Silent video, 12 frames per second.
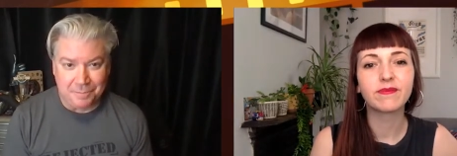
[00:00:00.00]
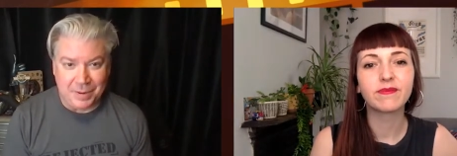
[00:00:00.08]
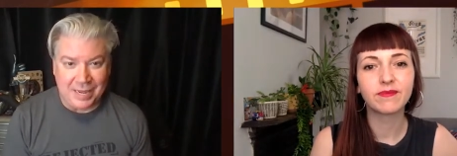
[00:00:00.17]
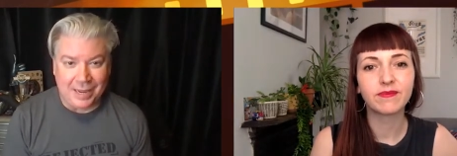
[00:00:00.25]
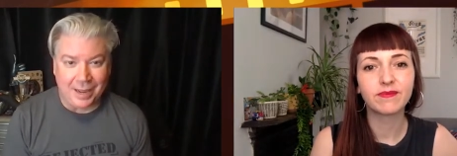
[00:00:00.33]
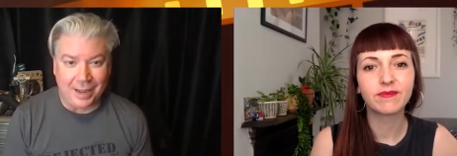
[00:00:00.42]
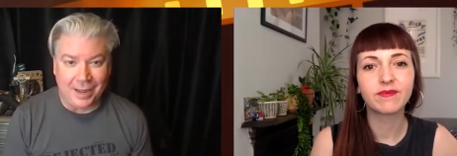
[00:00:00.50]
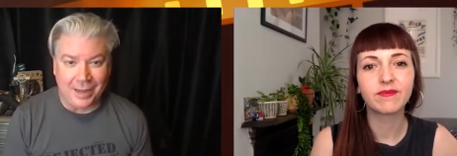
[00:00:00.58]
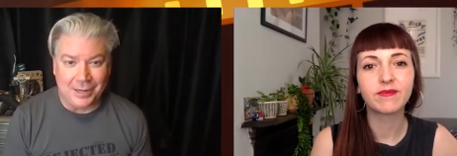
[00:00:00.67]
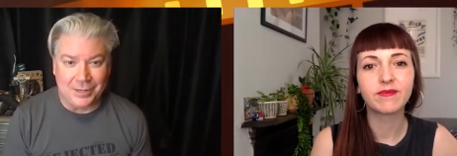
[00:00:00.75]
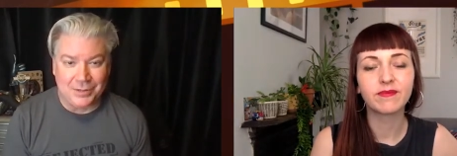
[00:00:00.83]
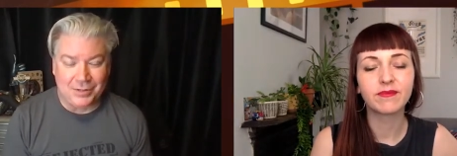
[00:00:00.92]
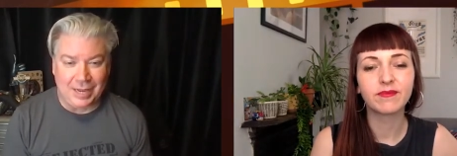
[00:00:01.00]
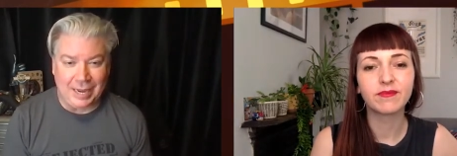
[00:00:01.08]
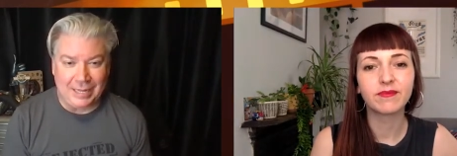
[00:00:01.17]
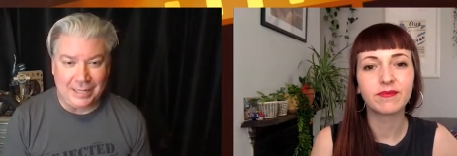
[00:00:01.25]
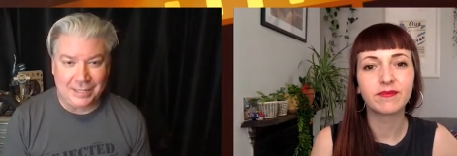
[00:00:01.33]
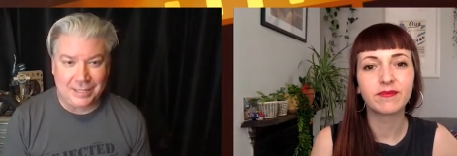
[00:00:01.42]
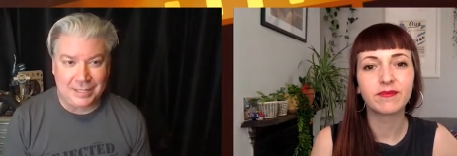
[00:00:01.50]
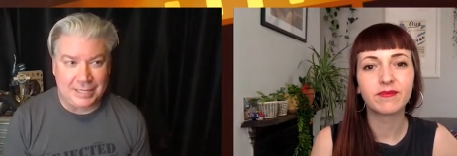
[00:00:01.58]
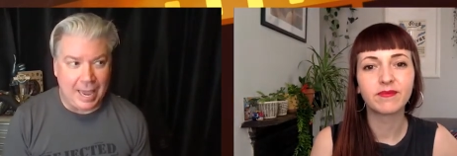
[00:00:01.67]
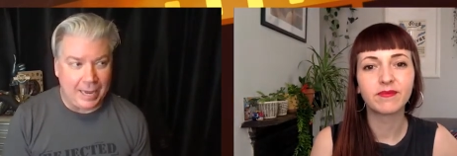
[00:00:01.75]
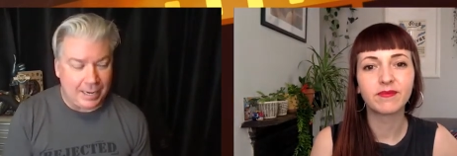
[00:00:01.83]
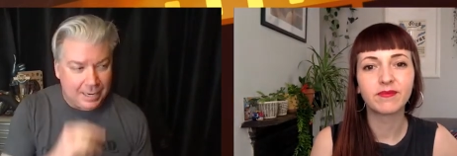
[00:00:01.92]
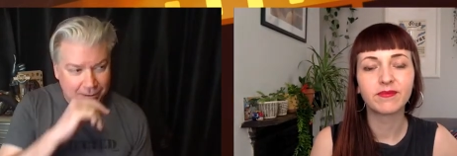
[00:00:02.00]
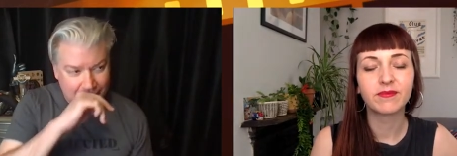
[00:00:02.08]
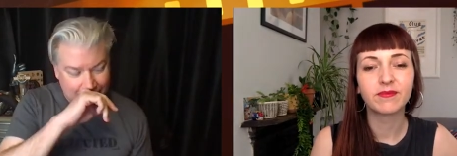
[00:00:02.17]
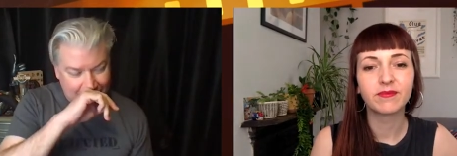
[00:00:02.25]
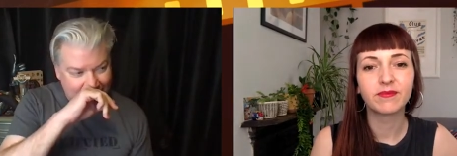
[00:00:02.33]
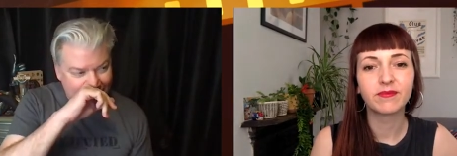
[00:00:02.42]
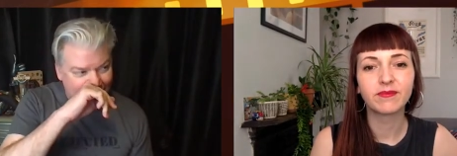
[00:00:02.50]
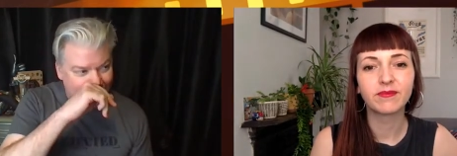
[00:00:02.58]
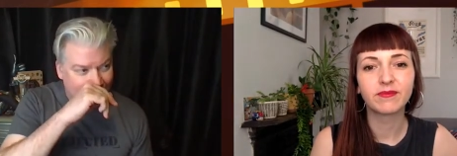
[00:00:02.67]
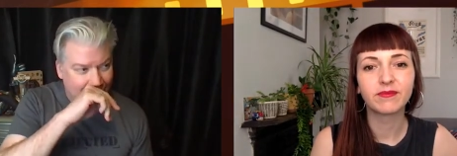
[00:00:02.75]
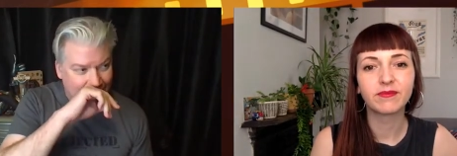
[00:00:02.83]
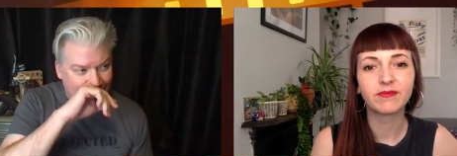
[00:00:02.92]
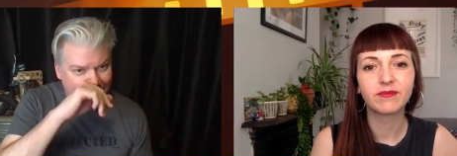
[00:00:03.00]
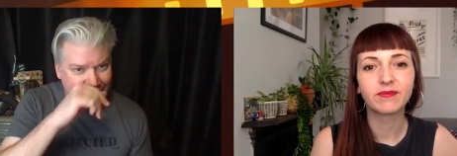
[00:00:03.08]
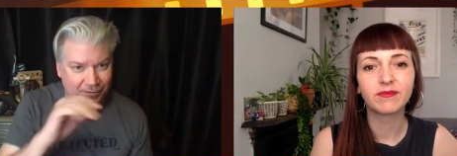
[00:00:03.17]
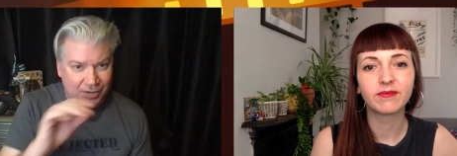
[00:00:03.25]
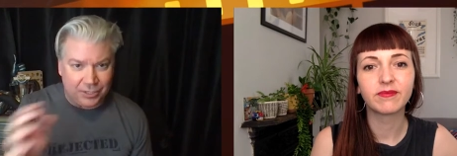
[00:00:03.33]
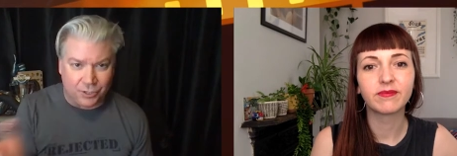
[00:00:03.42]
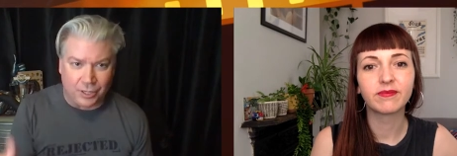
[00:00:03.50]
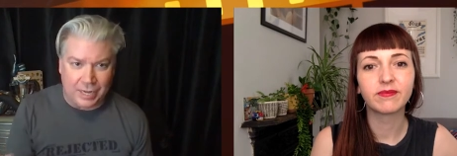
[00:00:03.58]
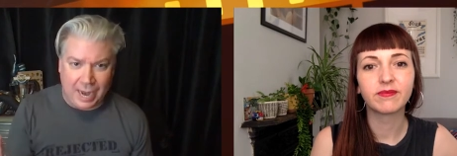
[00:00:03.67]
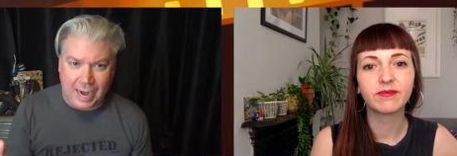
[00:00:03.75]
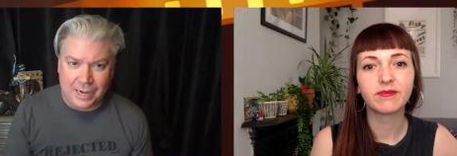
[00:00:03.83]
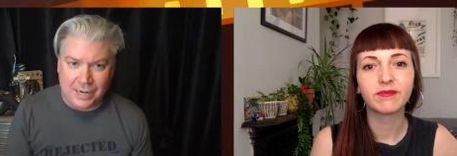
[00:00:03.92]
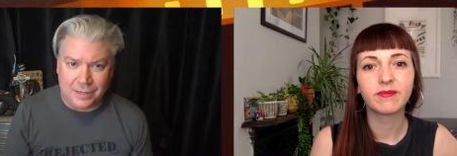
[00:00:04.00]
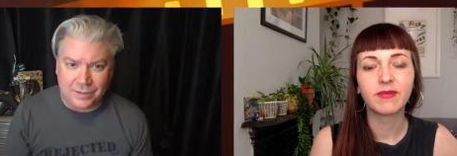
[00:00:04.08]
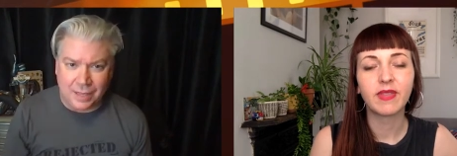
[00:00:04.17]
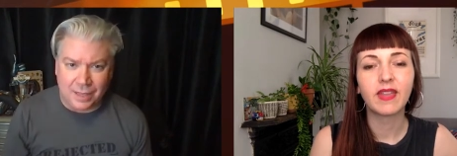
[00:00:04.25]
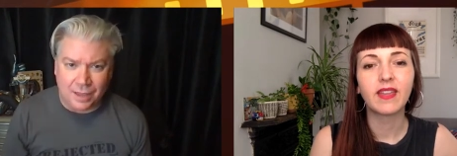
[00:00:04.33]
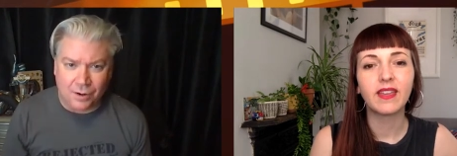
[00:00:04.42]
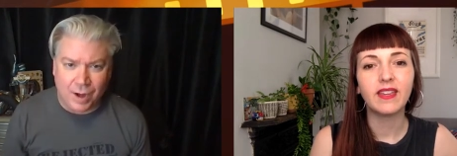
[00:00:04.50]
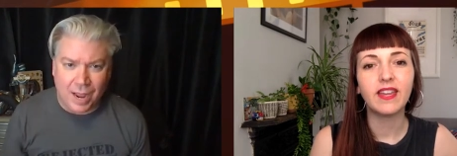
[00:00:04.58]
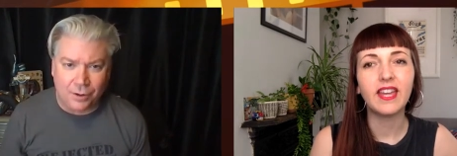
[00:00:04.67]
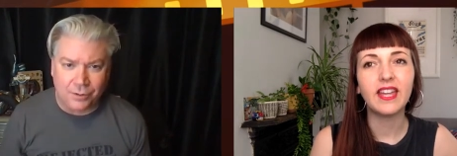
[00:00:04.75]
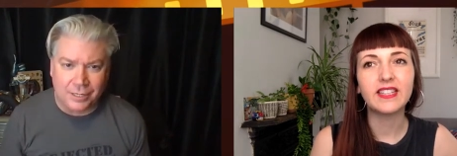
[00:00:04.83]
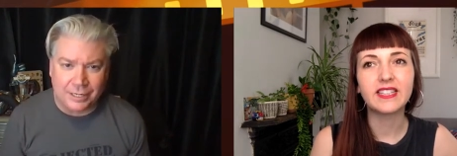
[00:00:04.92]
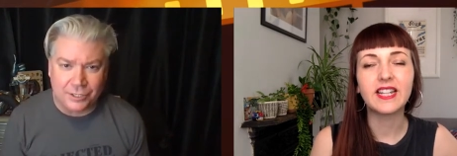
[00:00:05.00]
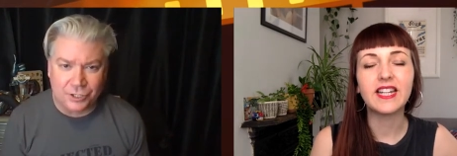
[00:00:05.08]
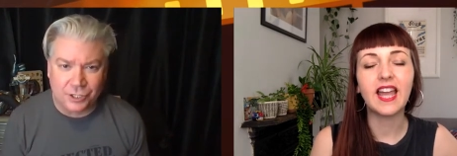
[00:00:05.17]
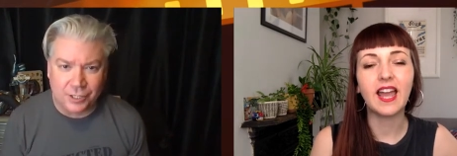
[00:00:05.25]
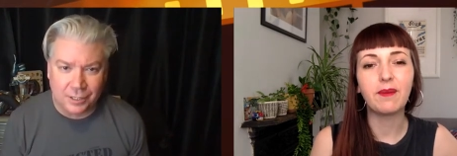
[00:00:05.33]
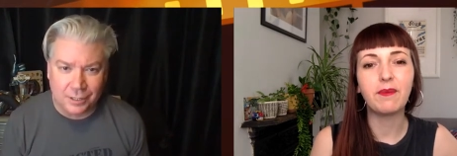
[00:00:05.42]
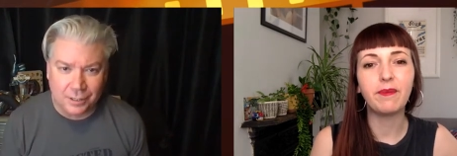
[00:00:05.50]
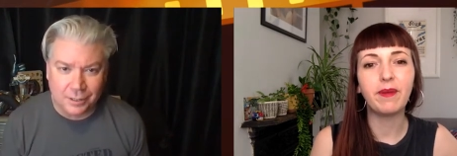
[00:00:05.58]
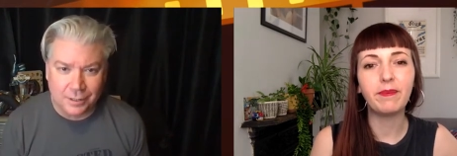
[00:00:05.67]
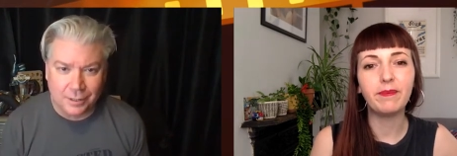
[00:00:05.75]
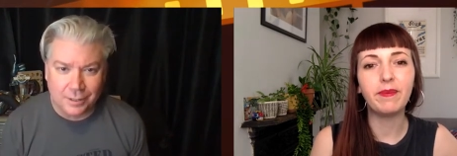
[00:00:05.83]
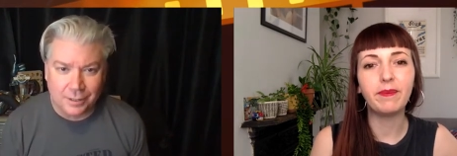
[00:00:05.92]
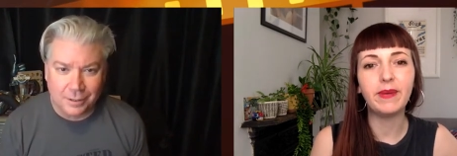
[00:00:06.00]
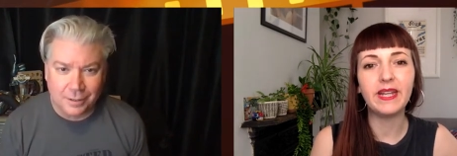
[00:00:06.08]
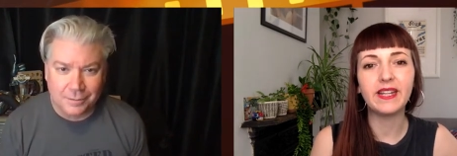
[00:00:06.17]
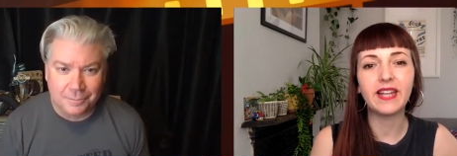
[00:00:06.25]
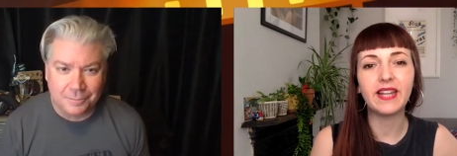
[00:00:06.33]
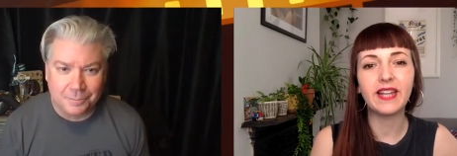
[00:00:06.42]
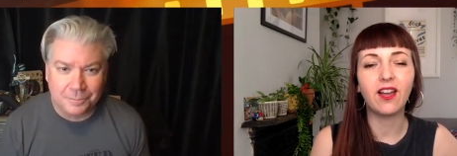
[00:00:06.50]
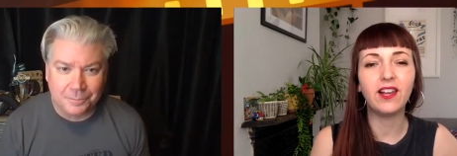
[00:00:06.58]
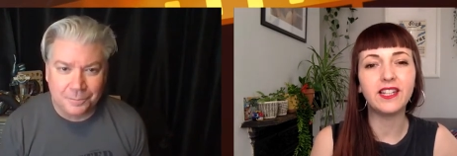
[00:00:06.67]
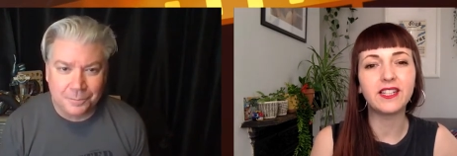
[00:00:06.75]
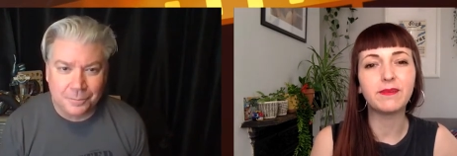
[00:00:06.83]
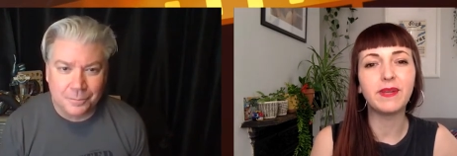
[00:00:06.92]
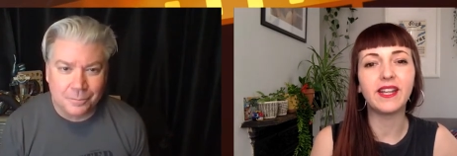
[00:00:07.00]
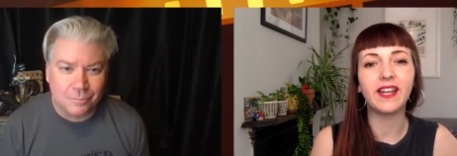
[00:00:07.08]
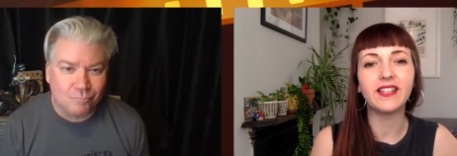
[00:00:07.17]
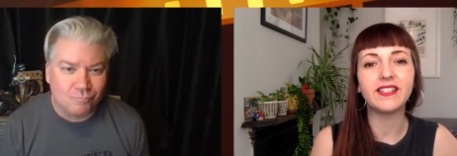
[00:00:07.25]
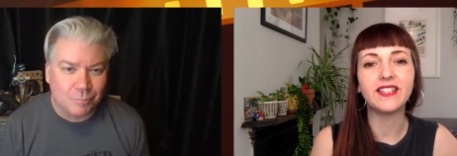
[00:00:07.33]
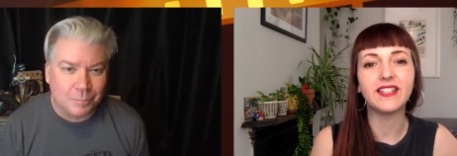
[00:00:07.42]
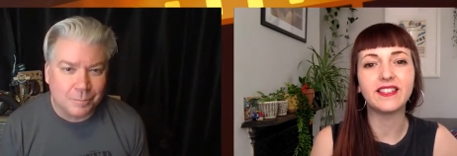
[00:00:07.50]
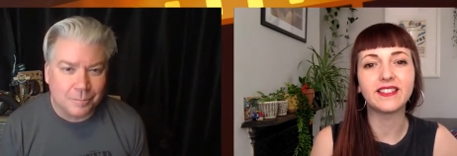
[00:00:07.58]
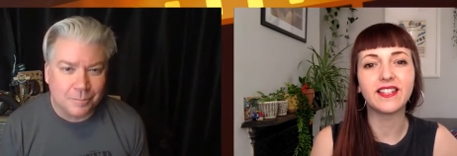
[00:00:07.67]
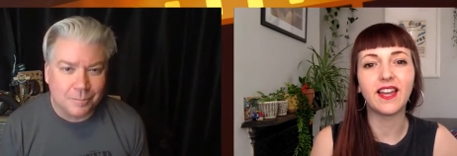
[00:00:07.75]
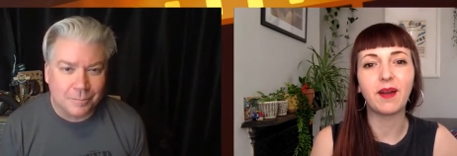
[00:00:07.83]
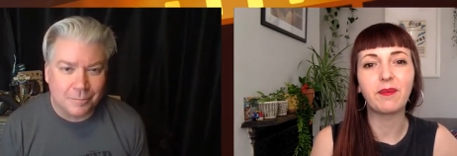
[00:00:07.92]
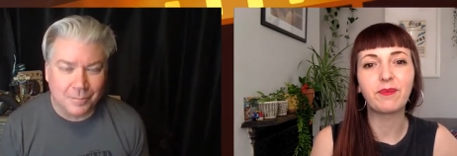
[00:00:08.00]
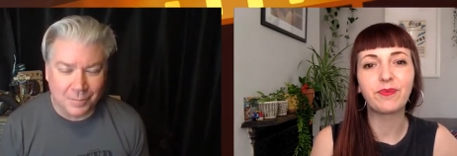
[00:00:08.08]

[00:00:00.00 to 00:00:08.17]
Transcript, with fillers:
Speaker 1: because it's set is it set in the late 70s early 80s uh,
Speaker 2: around ish yeah mid early to mid 80s yeah